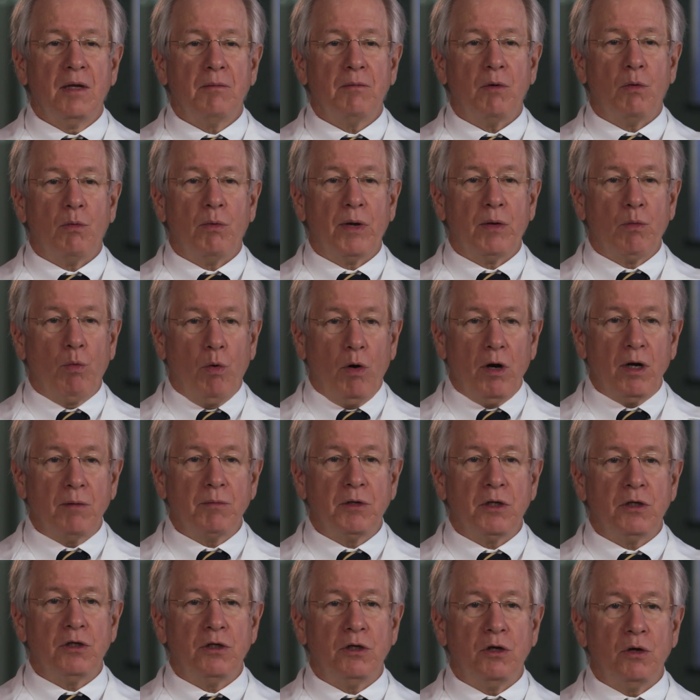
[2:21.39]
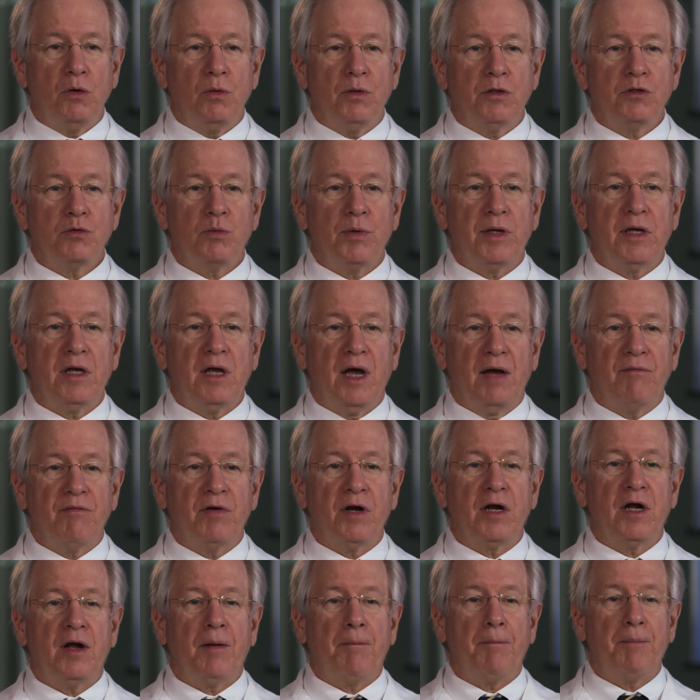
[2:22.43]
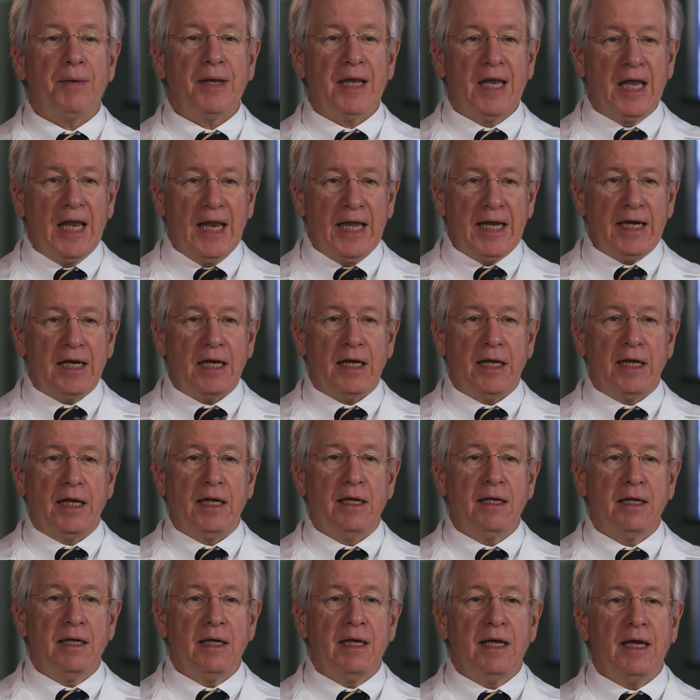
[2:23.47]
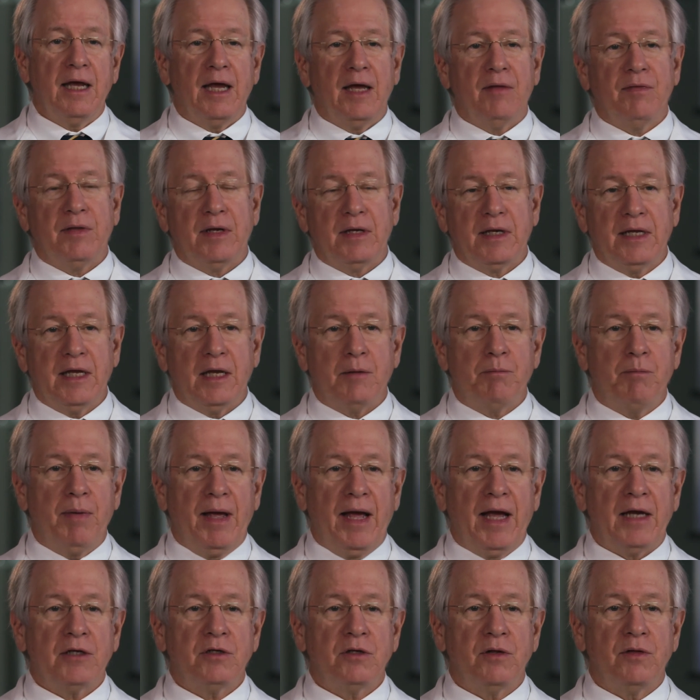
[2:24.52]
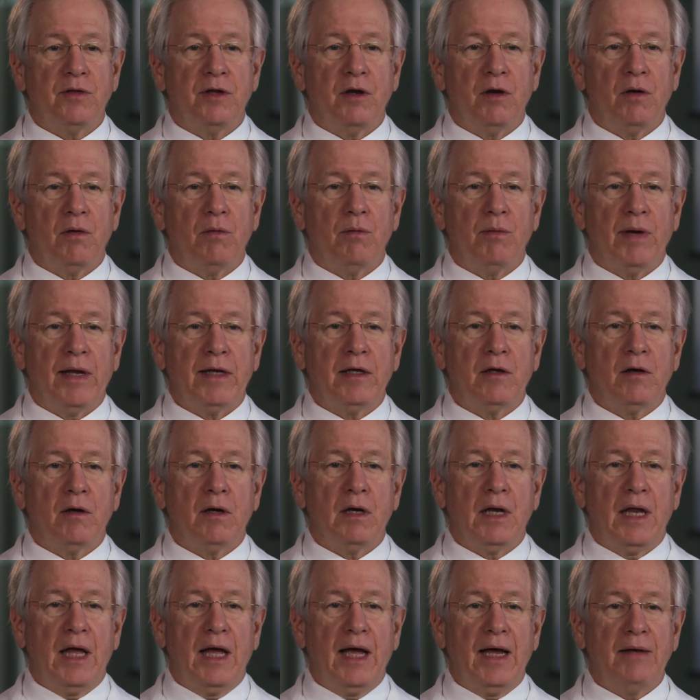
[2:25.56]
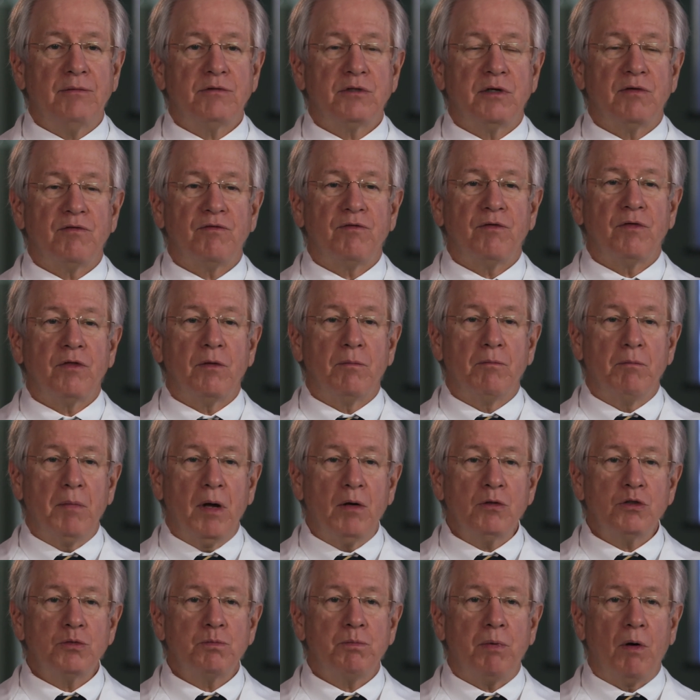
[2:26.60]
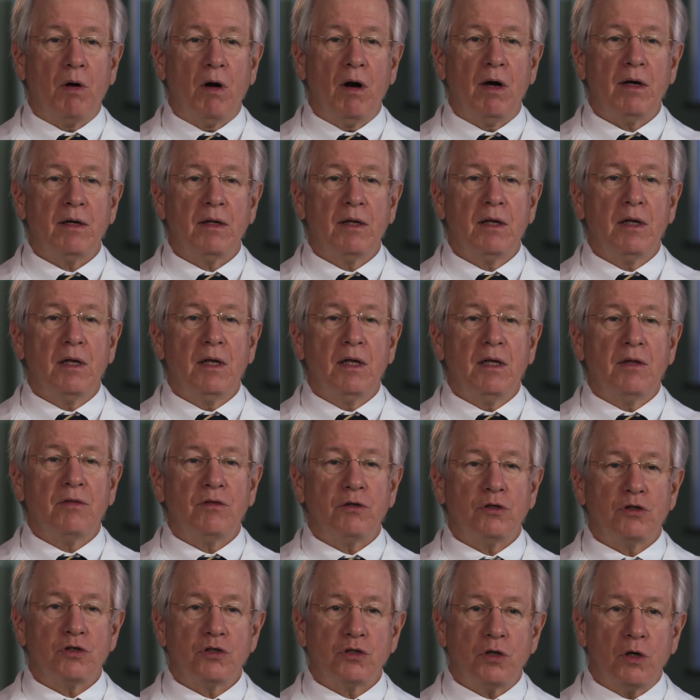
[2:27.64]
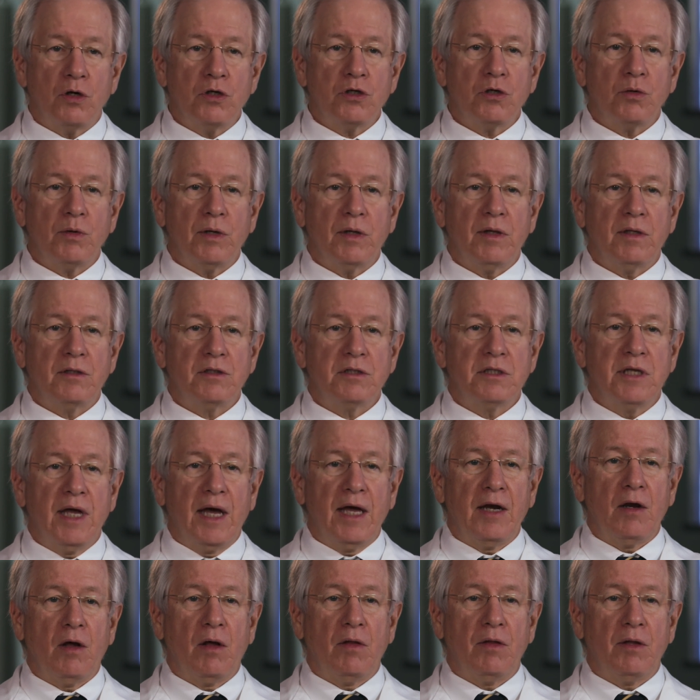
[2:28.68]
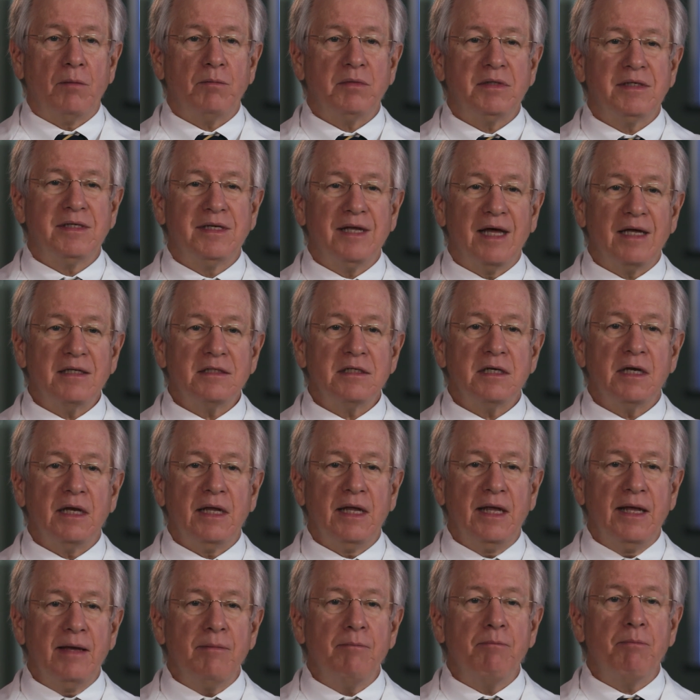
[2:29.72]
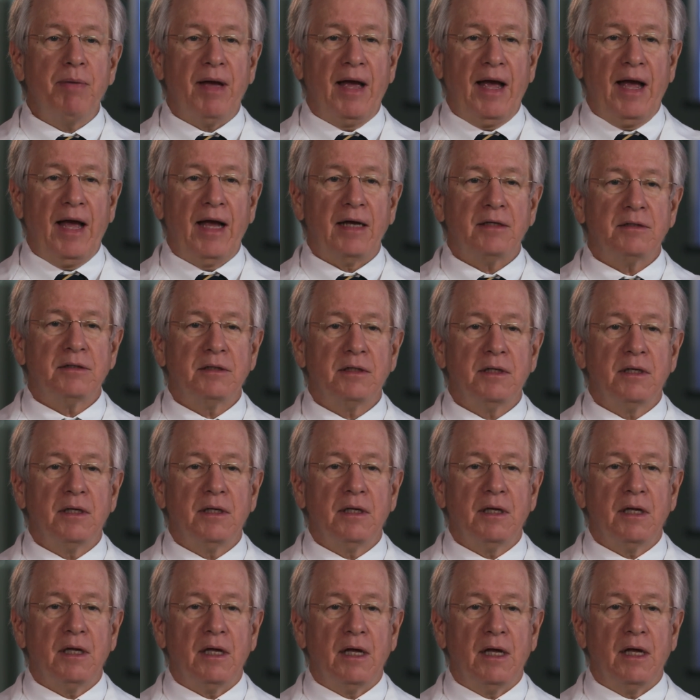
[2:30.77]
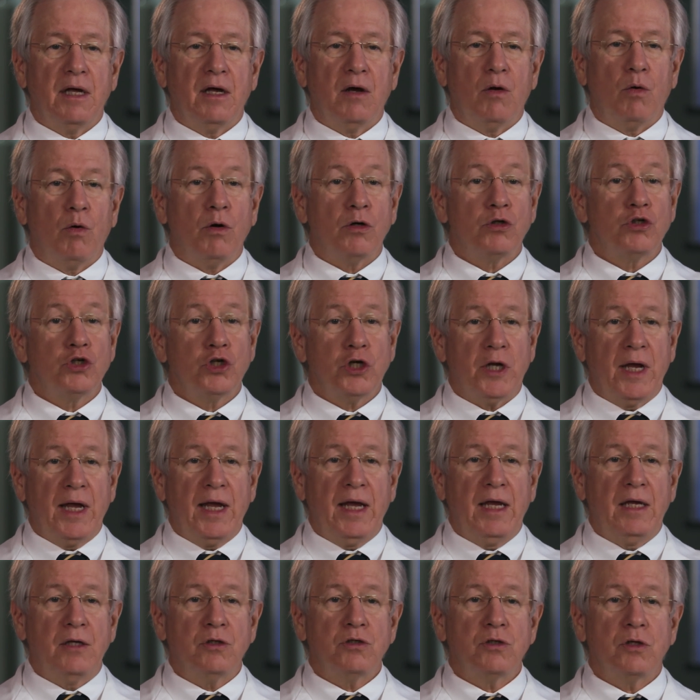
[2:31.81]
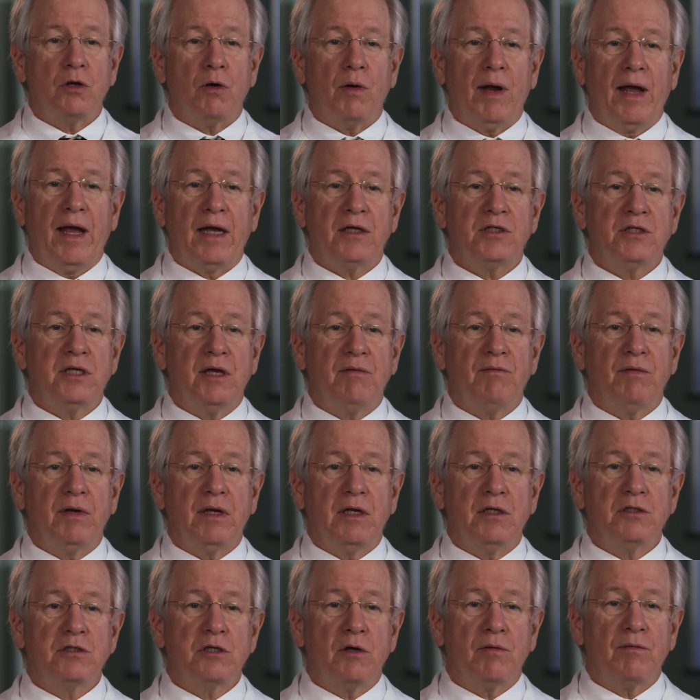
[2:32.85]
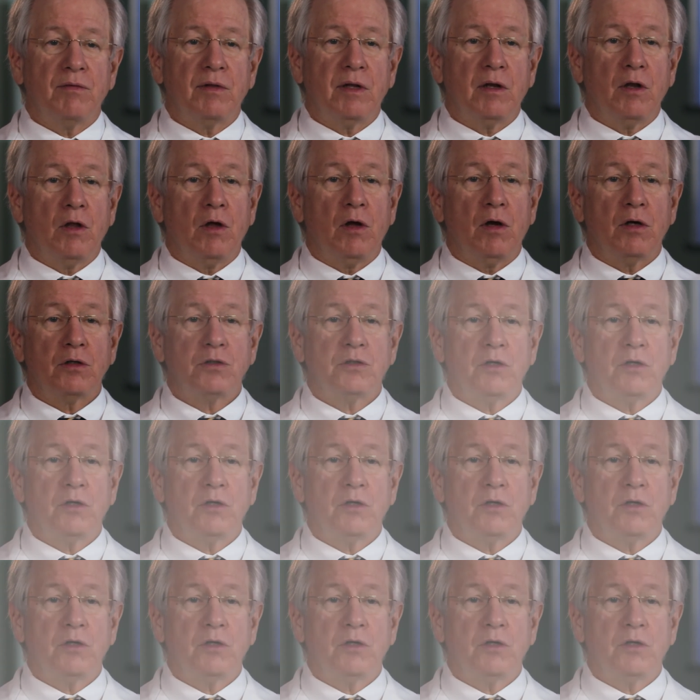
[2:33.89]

What we want them to do is recover completely and then get back to their regular lives. And for the most part, the surgery that's done on them doesn't impact uh, or change their activities over the long